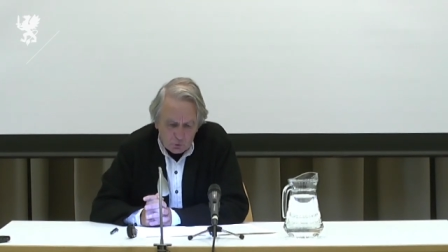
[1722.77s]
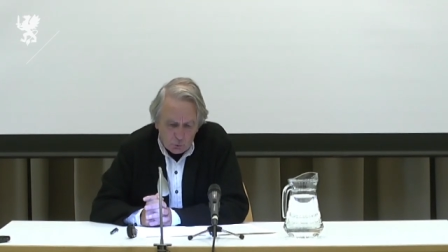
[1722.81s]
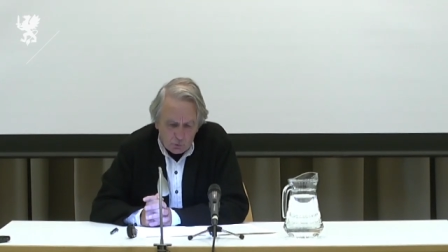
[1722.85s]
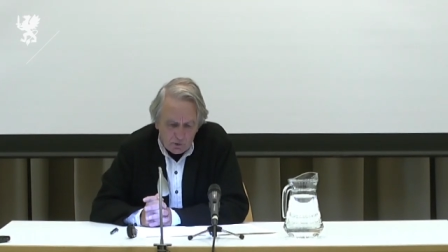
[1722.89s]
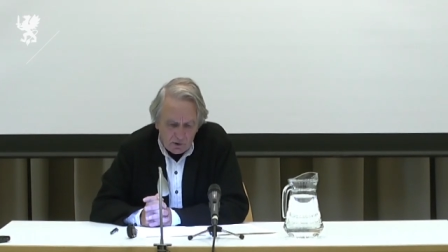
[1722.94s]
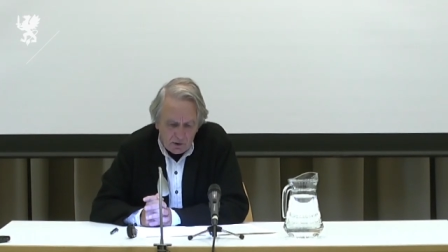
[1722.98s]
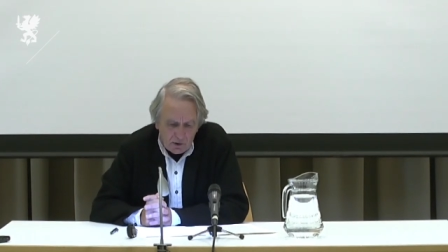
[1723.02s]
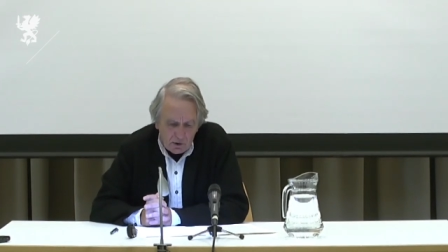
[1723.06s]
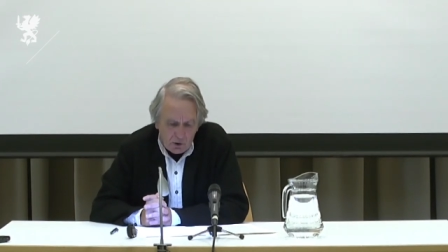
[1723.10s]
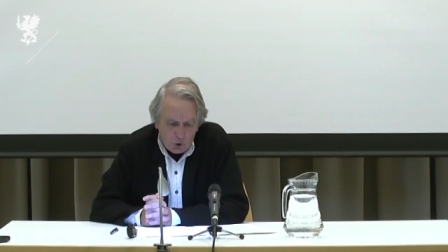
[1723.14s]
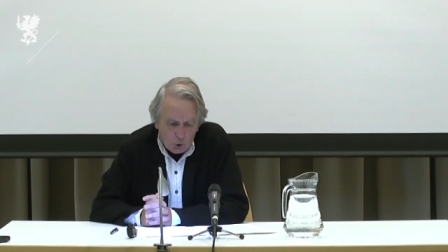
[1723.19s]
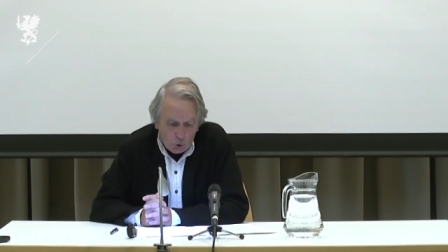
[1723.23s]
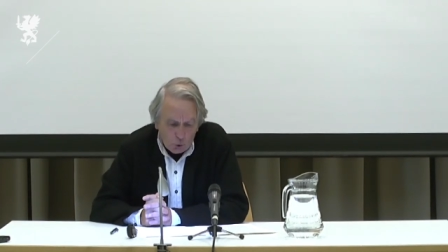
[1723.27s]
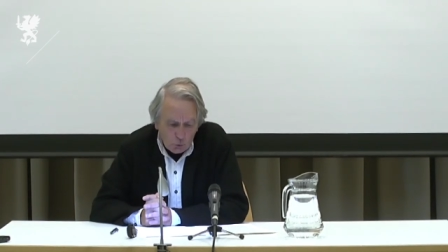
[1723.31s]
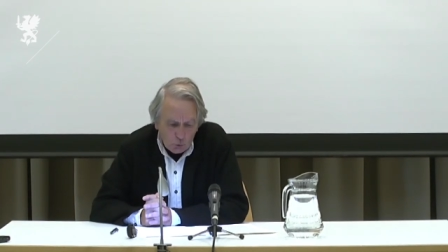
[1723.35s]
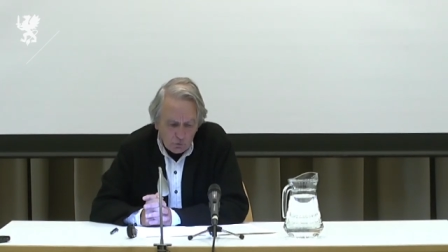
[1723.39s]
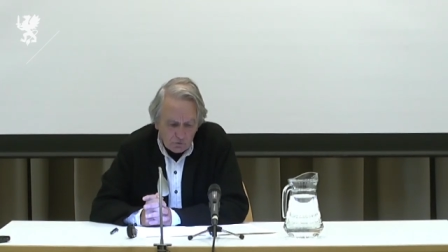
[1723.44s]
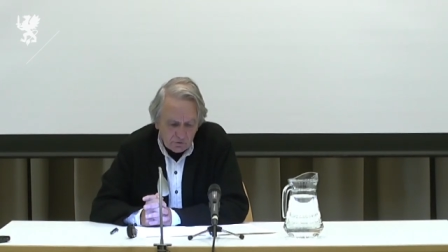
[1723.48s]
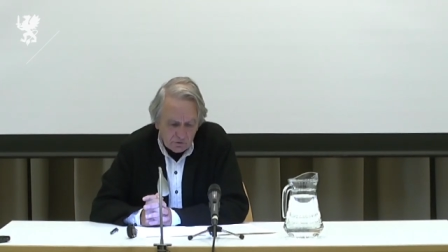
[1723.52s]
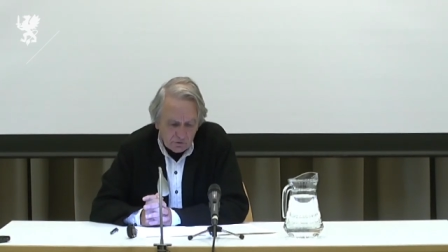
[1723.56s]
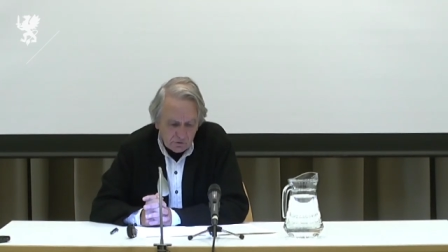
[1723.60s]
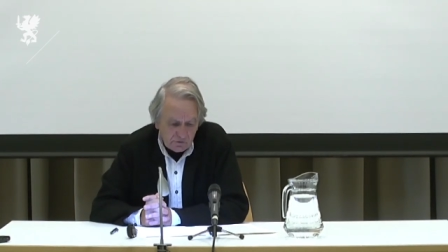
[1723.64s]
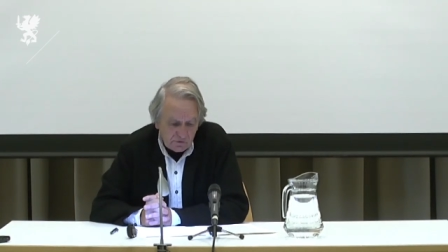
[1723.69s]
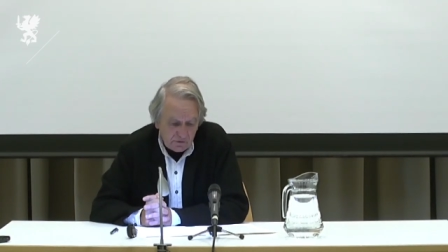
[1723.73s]
will
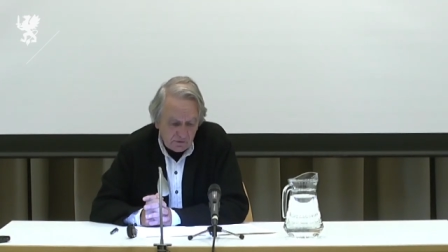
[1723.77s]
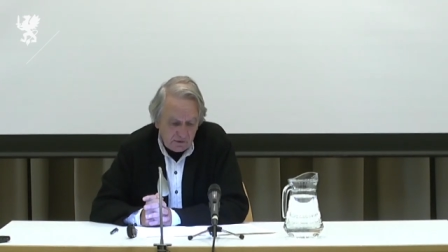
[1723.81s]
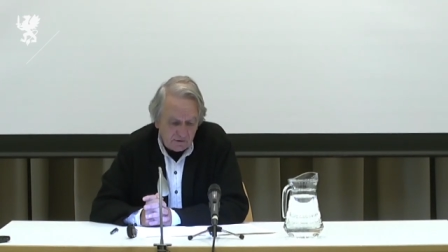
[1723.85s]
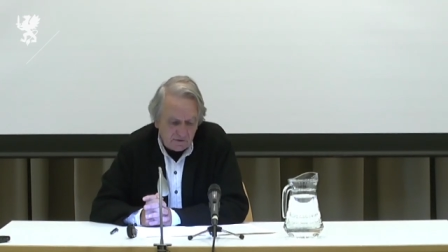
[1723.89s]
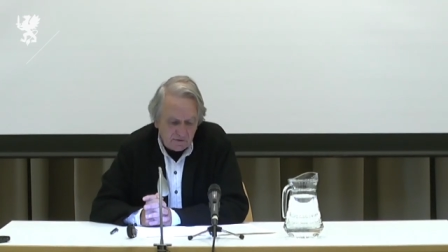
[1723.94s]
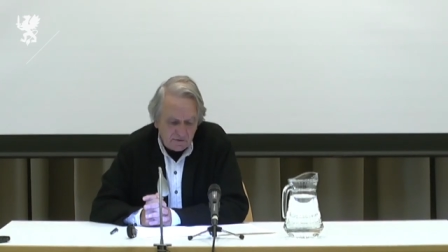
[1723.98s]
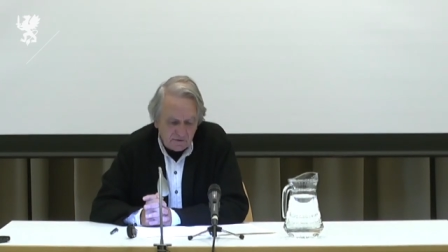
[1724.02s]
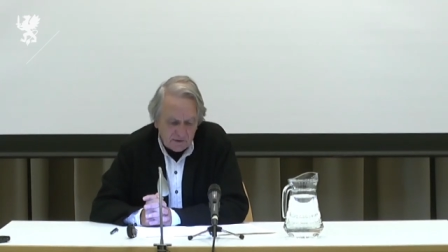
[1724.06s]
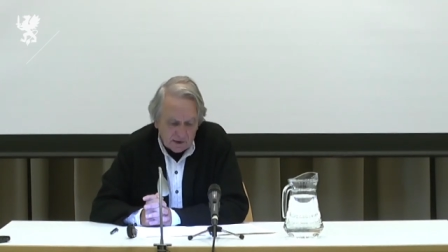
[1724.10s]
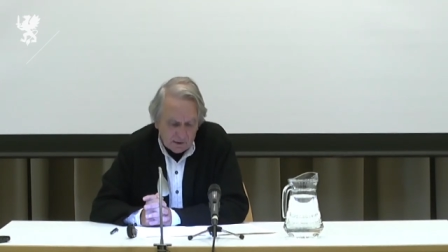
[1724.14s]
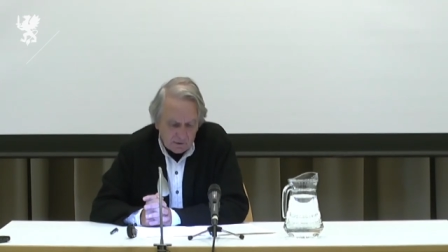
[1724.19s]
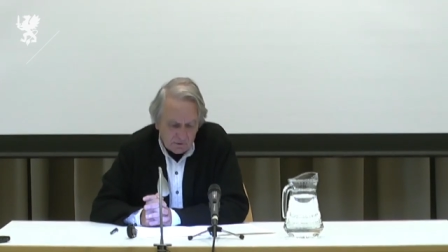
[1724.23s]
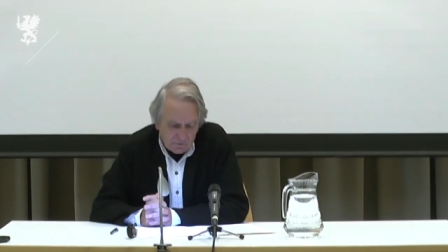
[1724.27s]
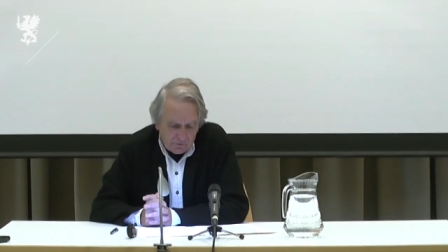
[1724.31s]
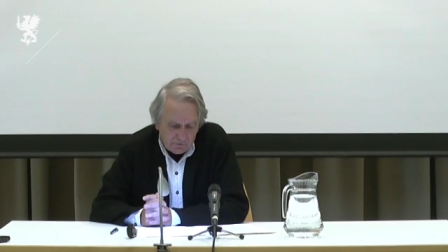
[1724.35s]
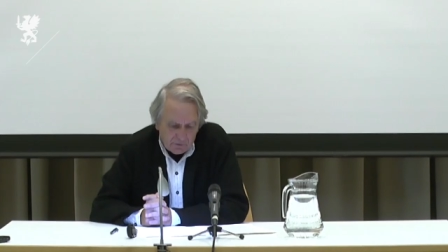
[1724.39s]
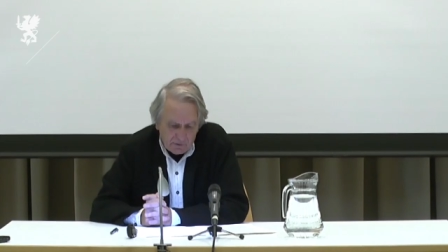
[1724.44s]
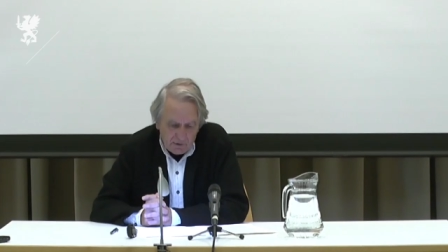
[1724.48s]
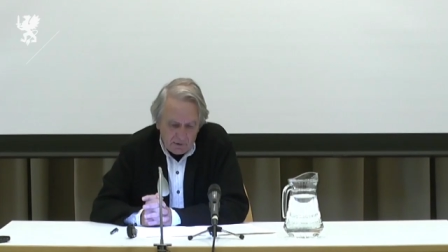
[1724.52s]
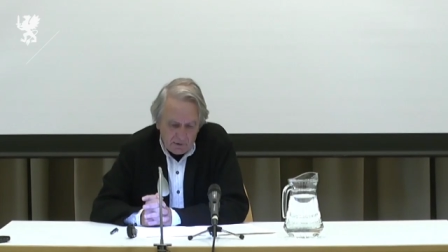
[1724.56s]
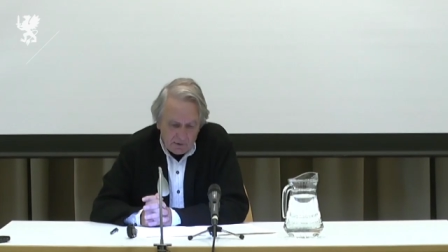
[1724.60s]
loses itself